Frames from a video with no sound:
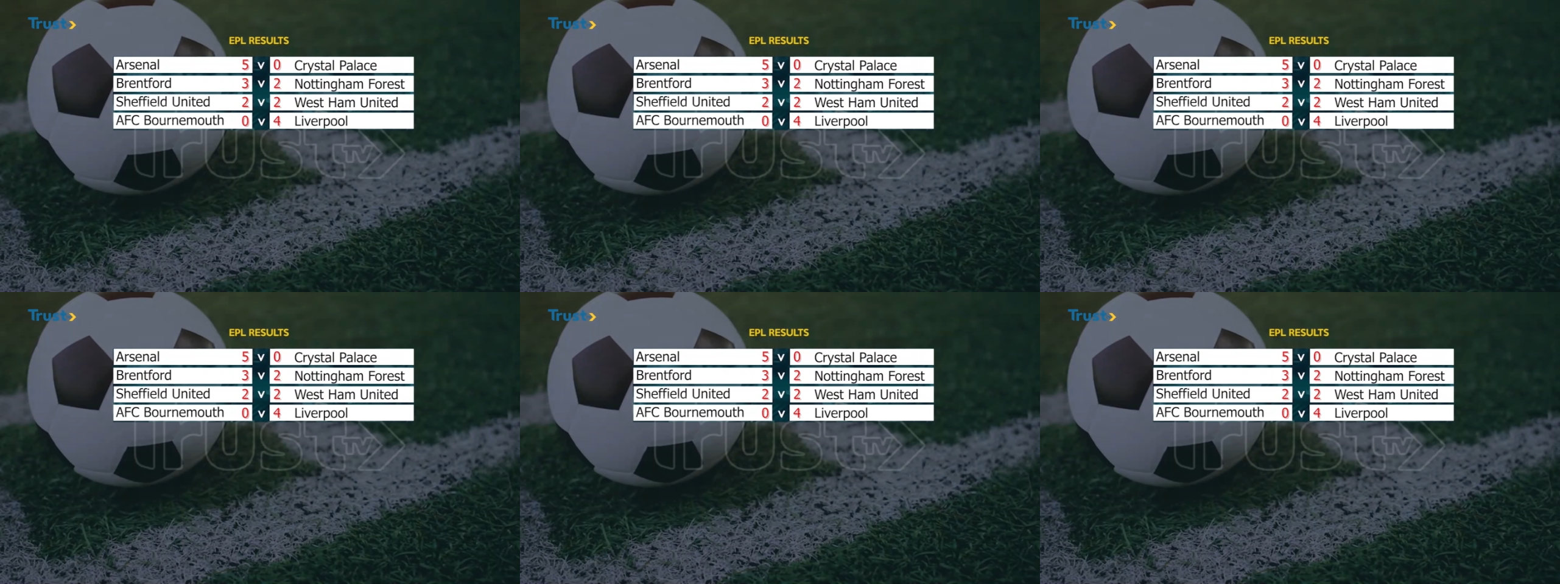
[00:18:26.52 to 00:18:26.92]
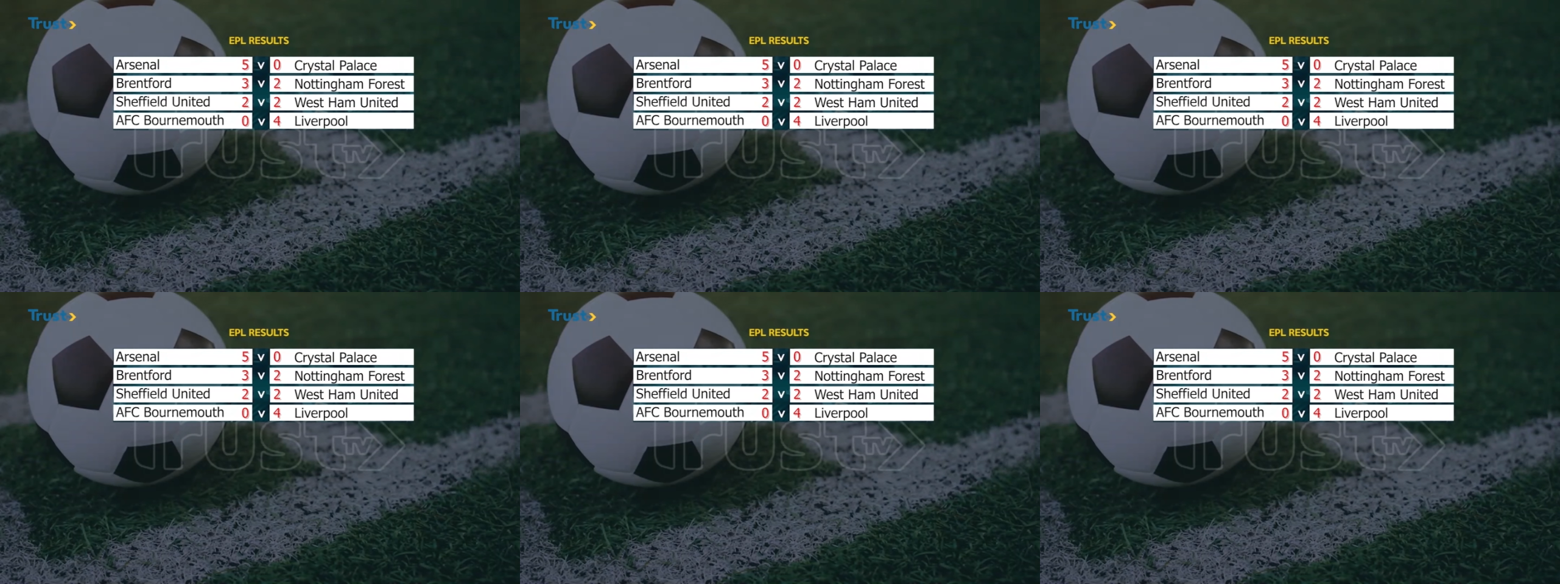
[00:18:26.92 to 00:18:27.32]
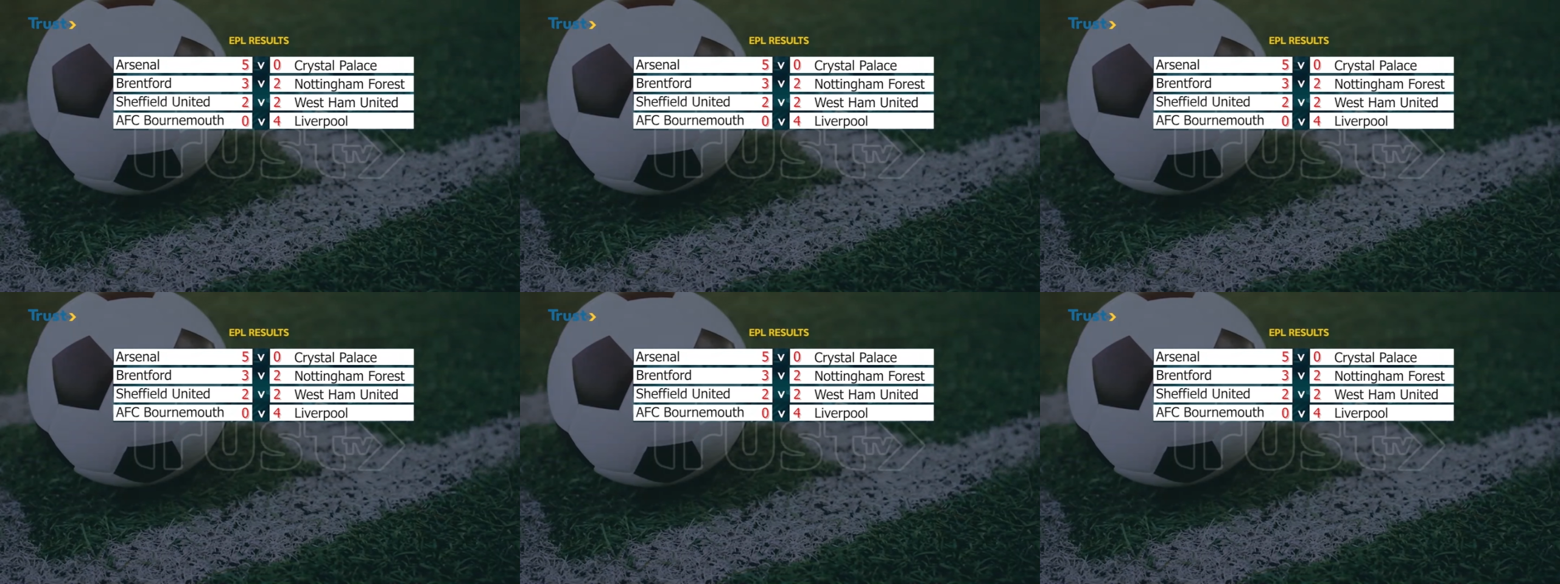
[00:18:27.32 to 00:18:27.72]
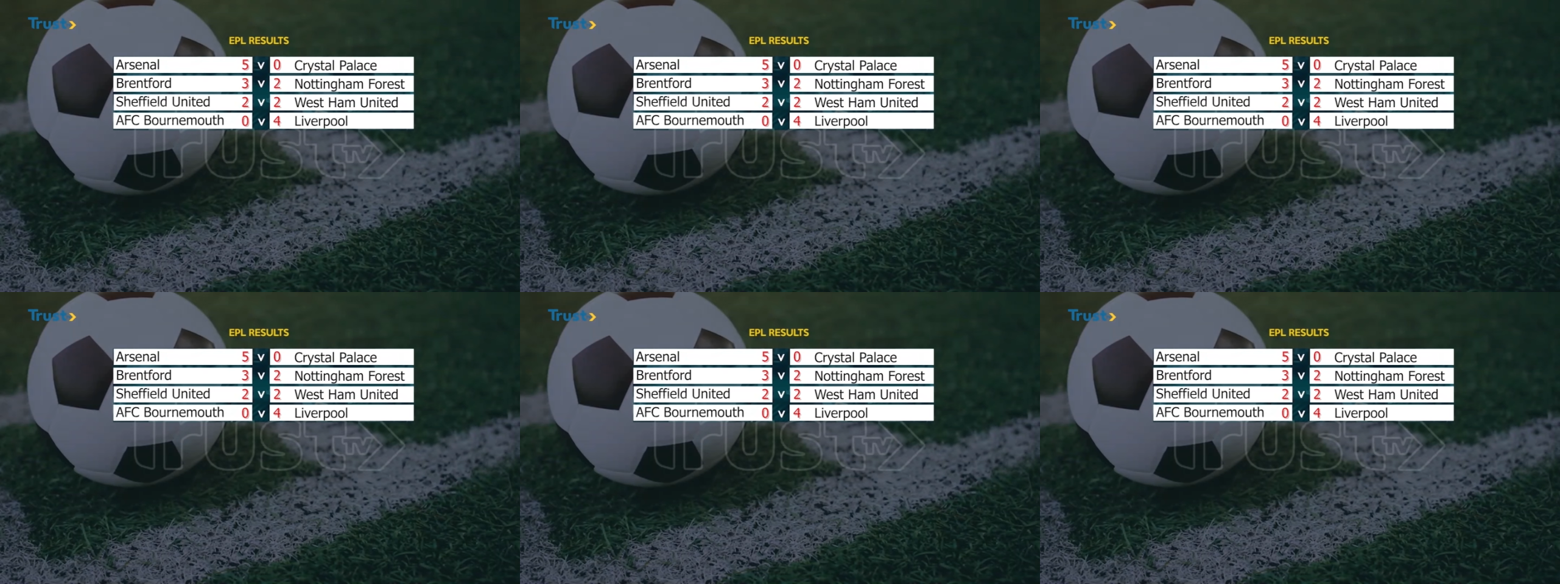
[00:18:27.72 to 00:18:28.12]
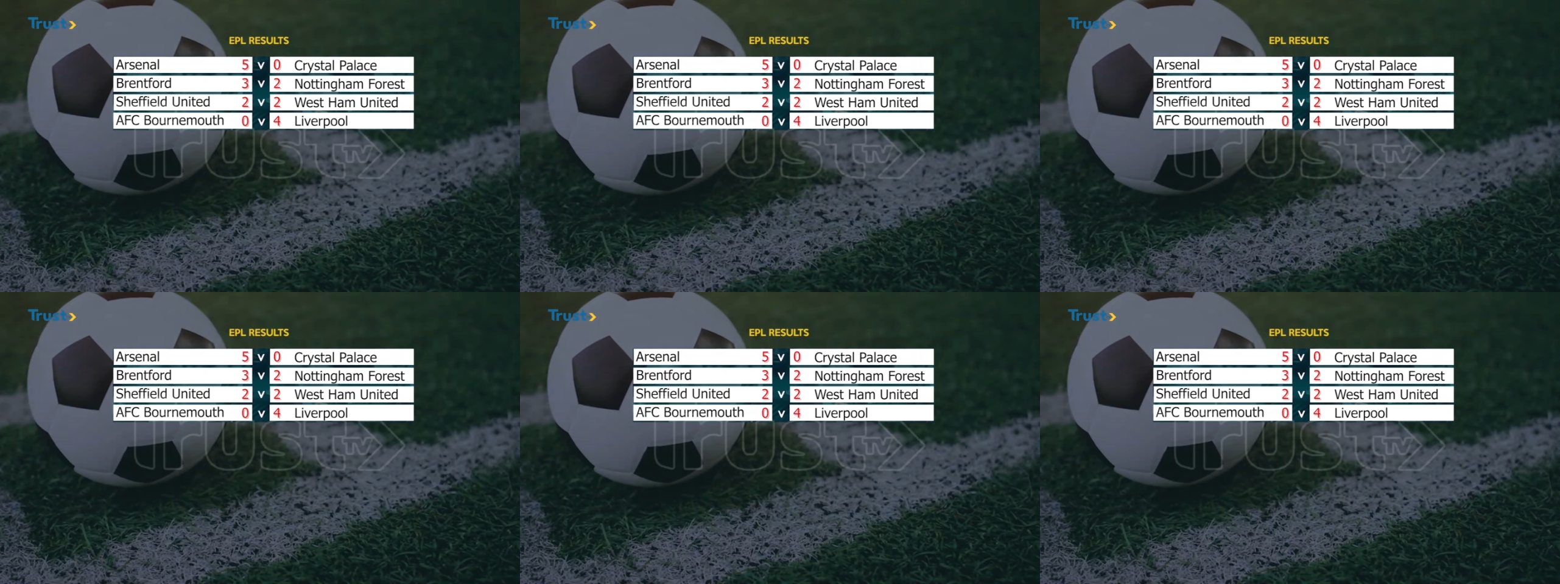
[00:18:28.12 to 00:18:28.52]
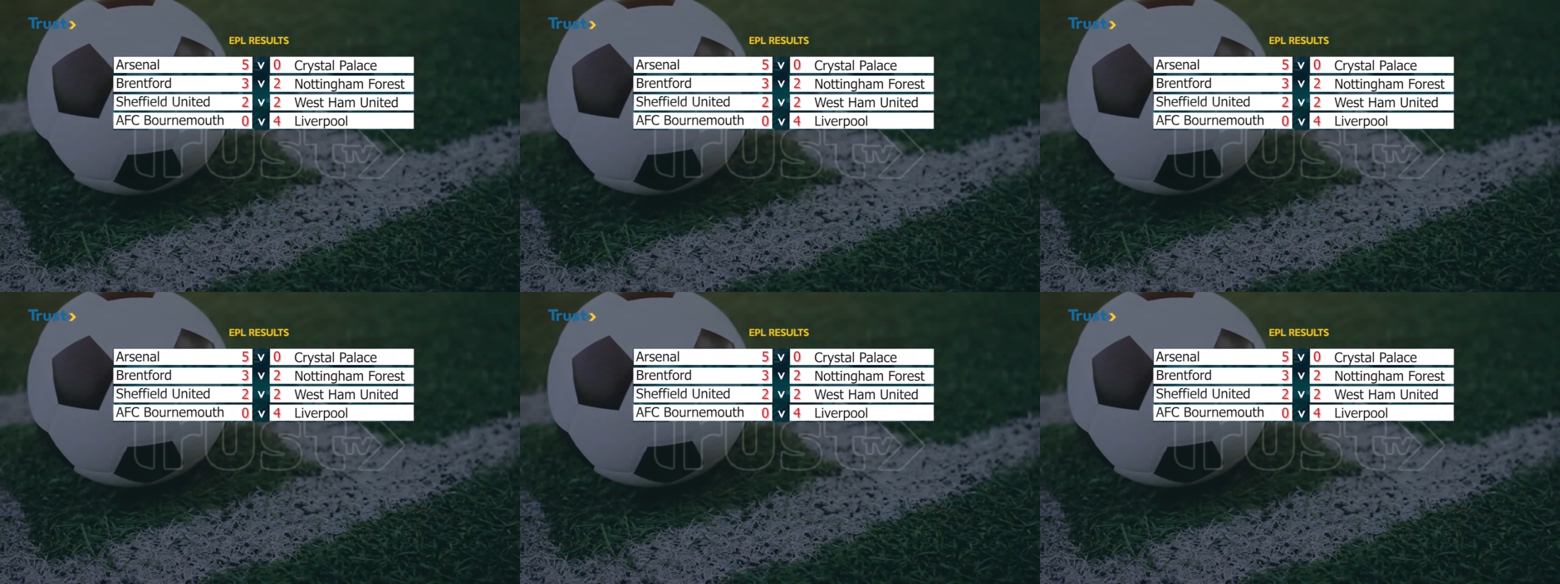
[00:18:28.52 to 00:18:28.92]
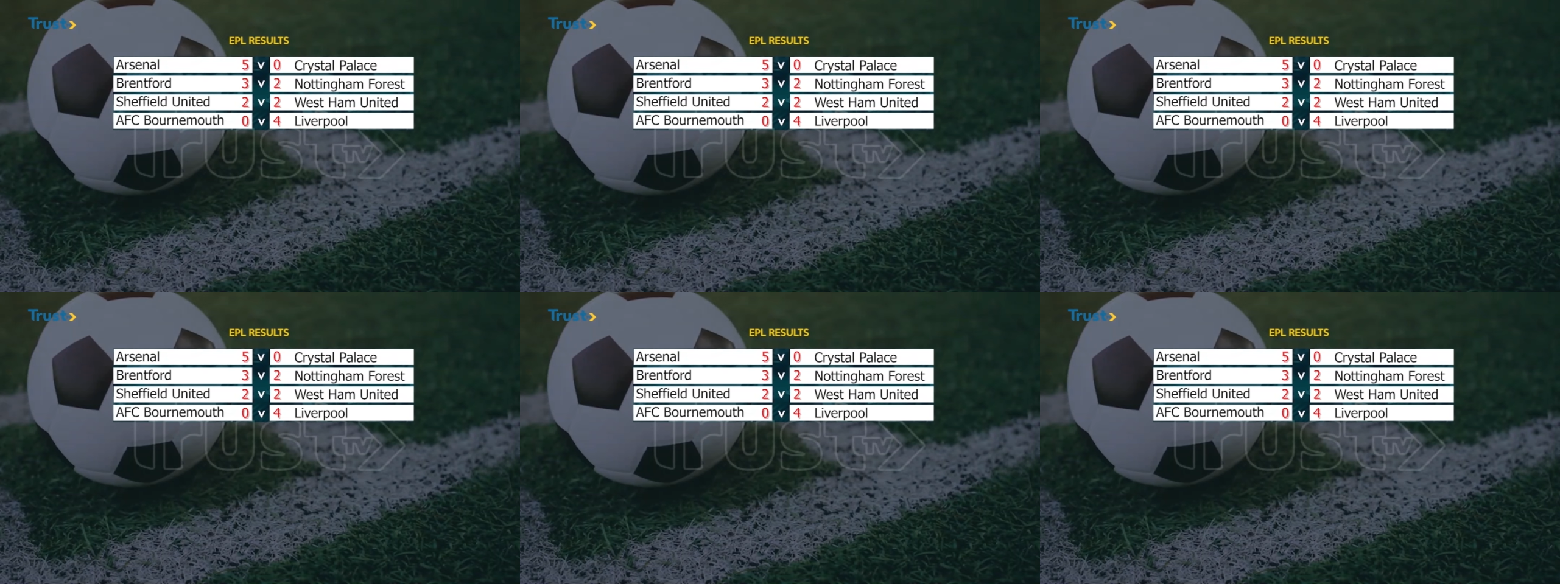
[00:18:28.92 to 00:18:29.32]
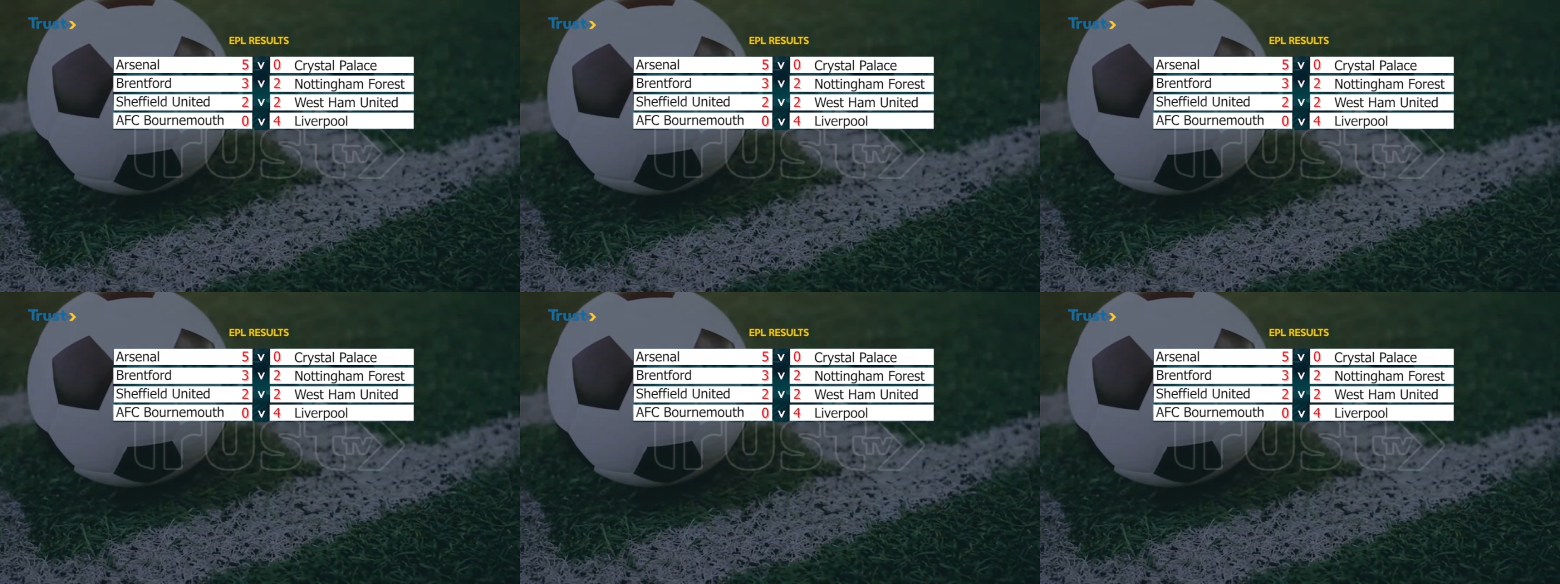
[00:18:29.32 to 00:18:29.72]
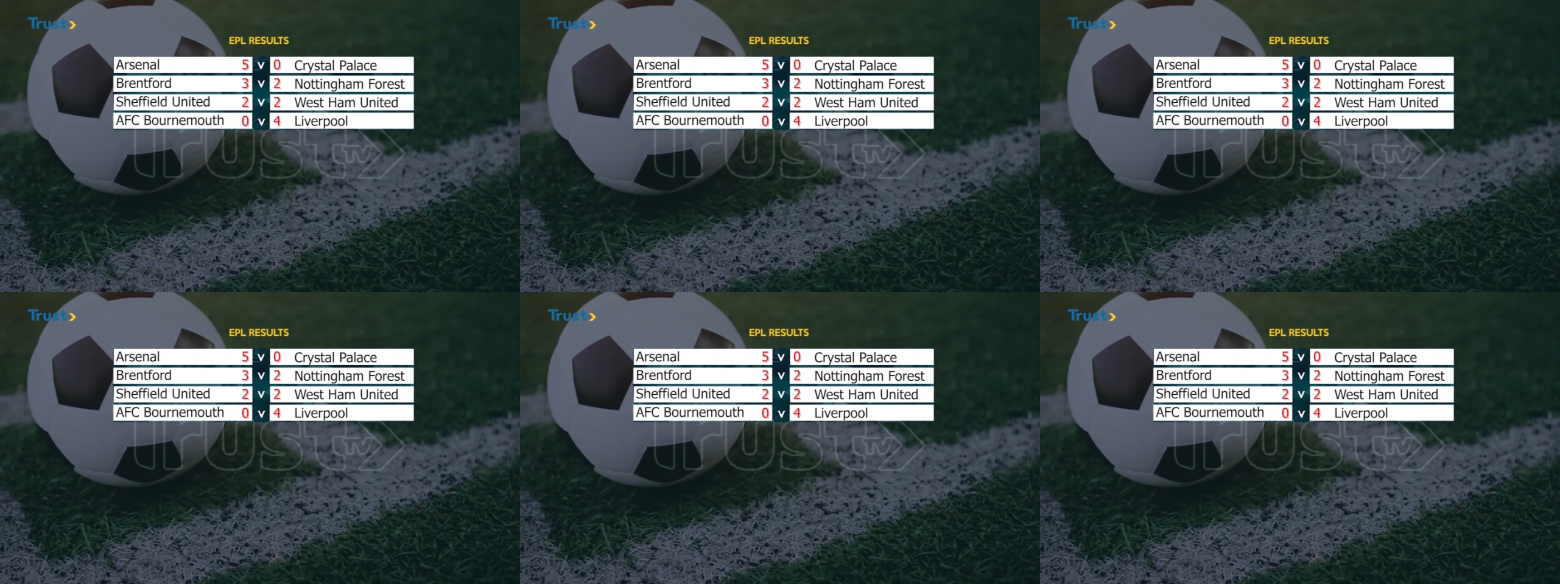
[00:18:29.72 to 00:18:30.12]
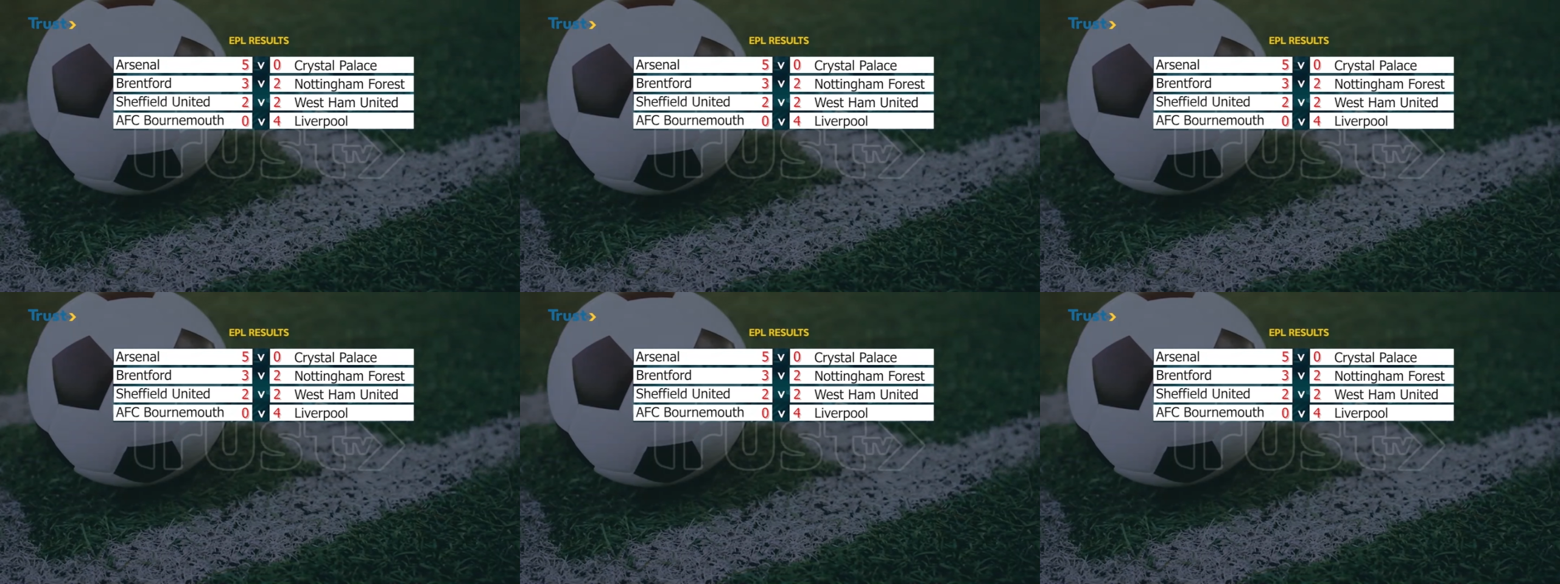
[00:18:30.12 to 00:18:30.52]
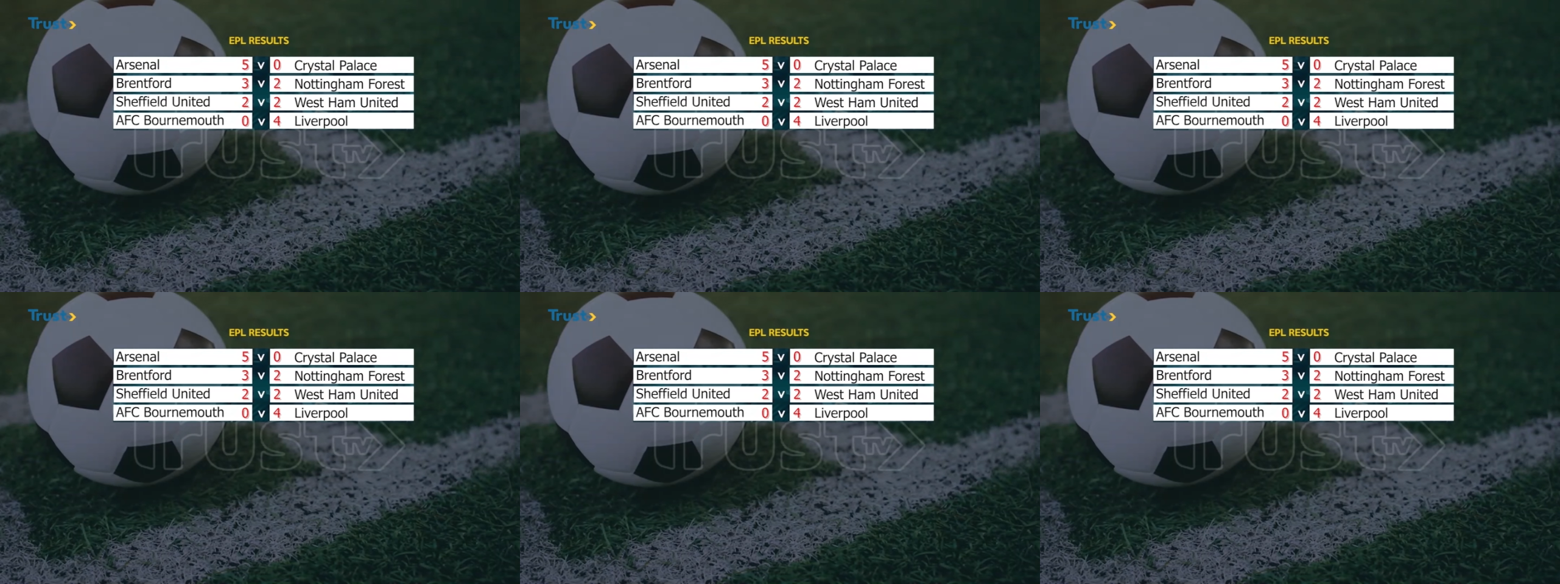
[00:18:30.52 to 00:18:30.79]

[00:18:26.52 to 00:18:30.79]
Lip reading: [unreadable: no face in view]